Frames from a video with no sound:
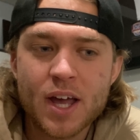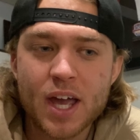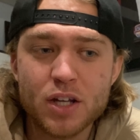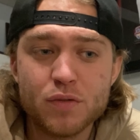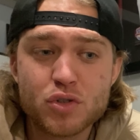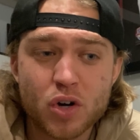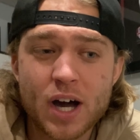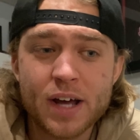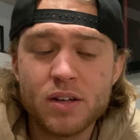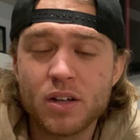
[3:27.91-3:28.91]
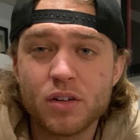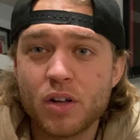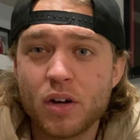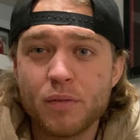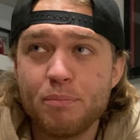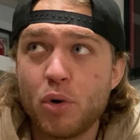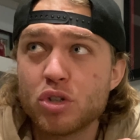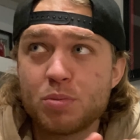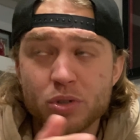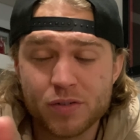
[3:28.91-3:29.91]
and you've tried
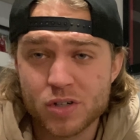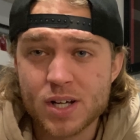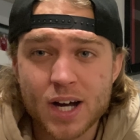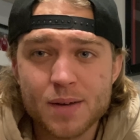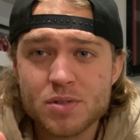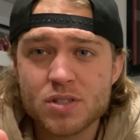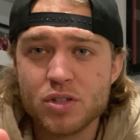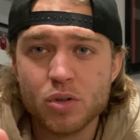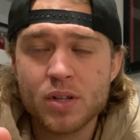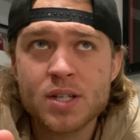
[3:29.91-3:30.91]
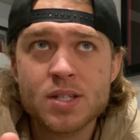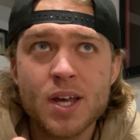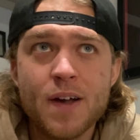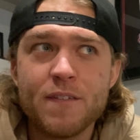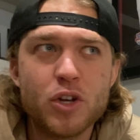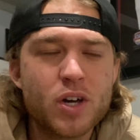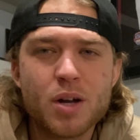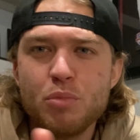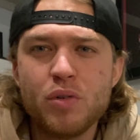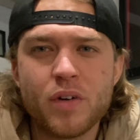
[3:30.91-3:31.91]
multiple different times to do this, then you got
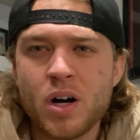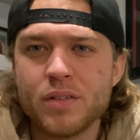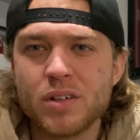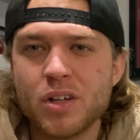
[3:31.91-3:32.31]
to move on.